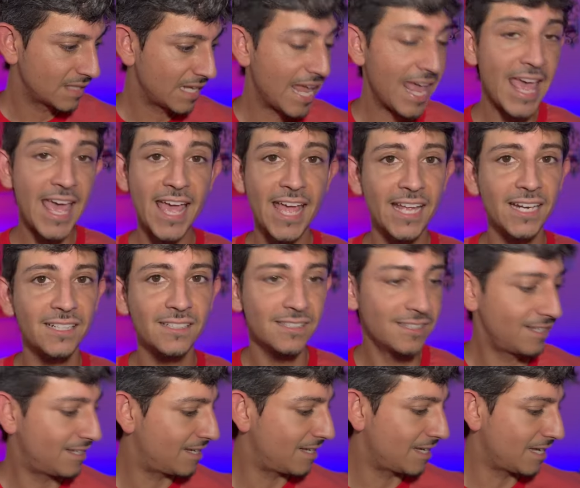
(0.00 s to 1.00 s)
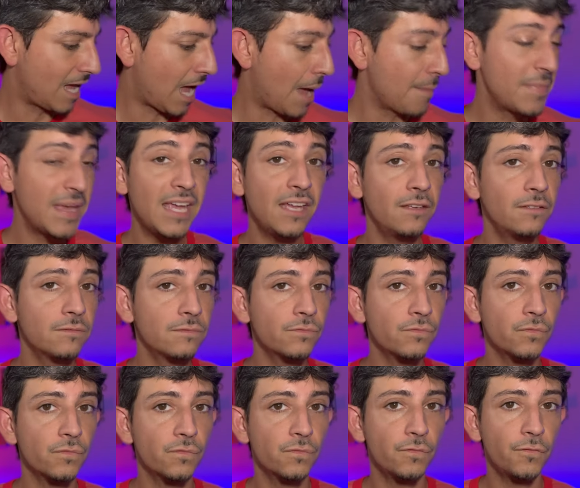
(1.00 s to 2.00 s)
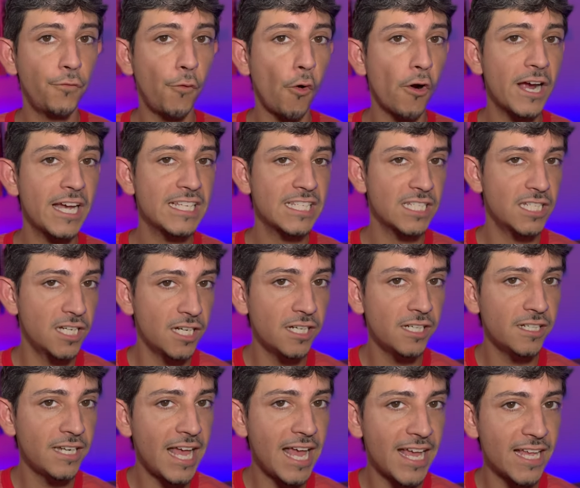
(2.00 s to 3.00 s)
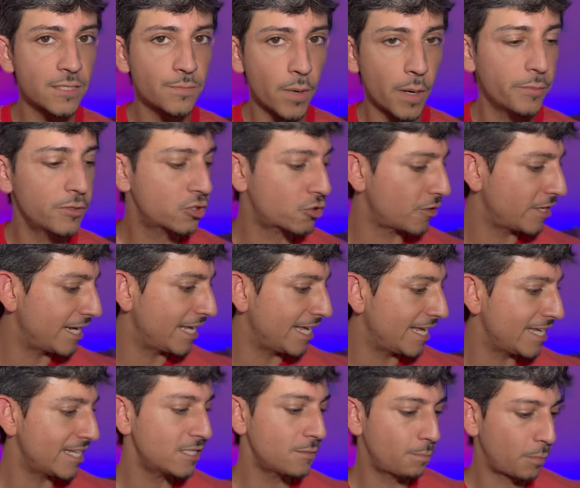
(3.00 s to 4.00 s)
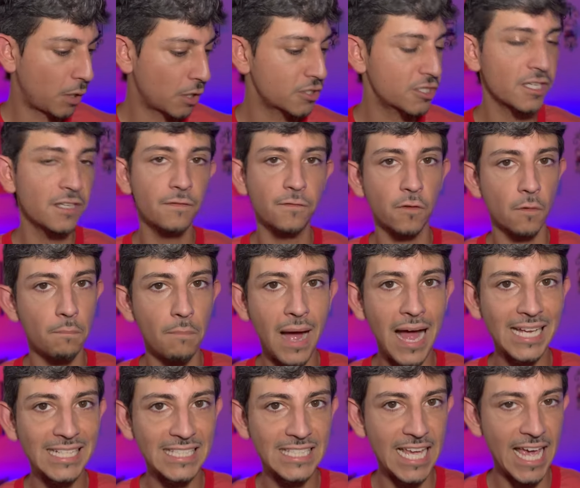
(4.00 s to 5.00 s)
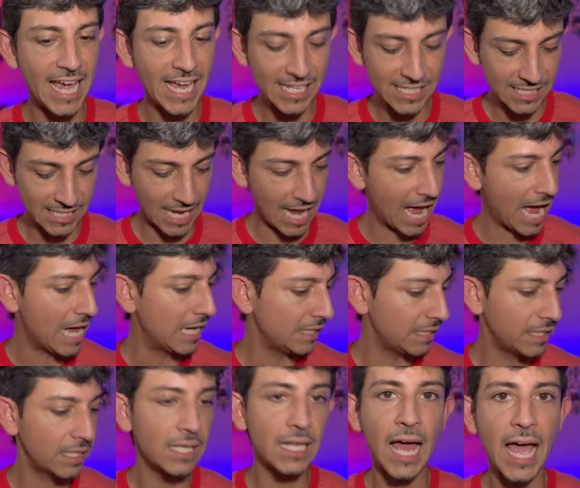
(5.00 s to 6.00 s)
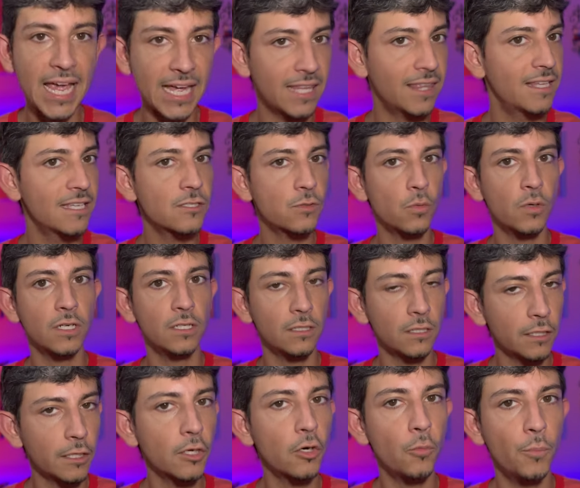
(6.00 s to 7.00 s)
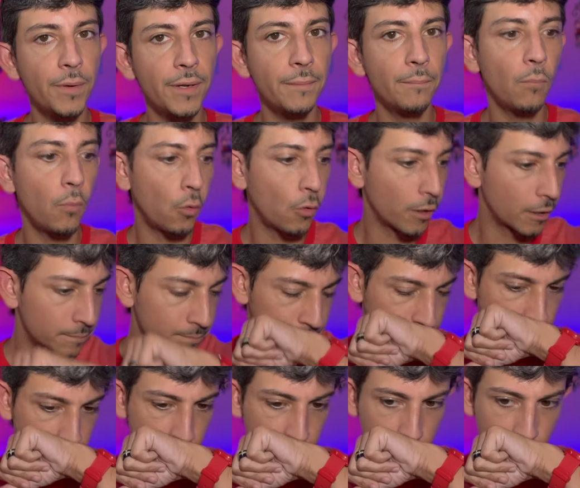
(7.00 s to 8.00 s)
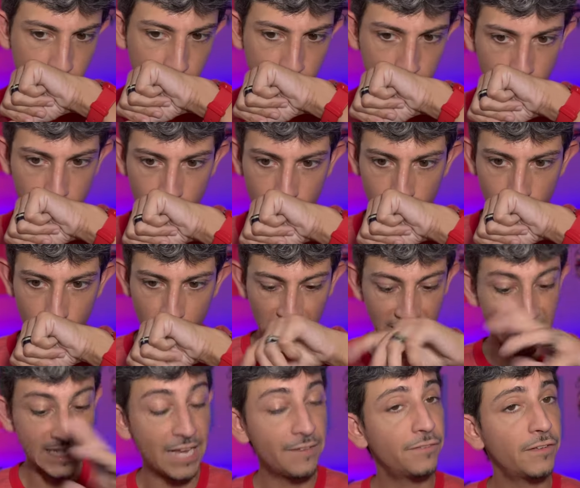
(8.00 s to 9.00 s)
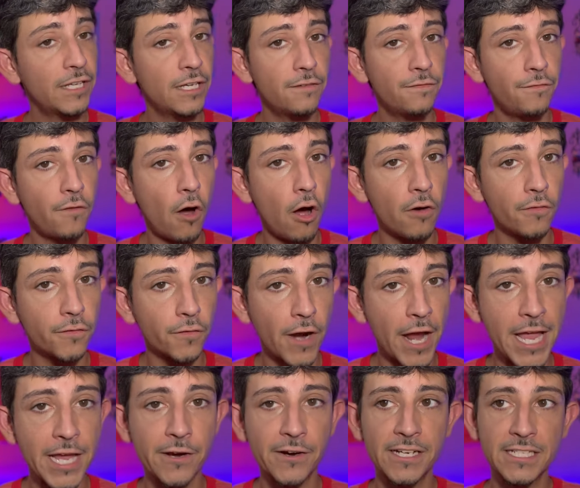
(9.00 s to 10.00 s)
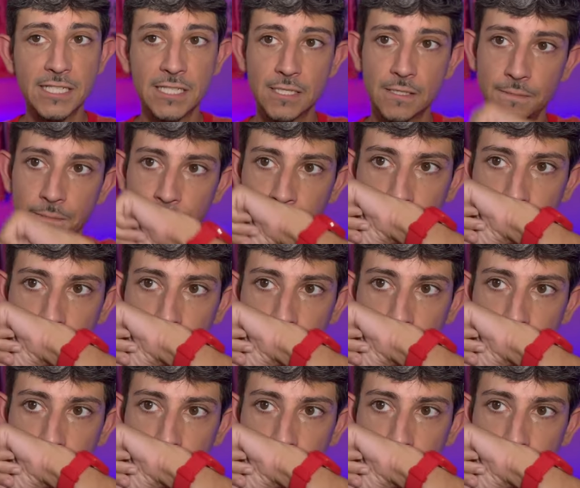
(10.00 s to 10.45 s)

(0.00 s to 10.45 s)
And I mean, for as good as Bourbon Street is personally for my taste, I like this one a little bit more. Definitely a fall fragrance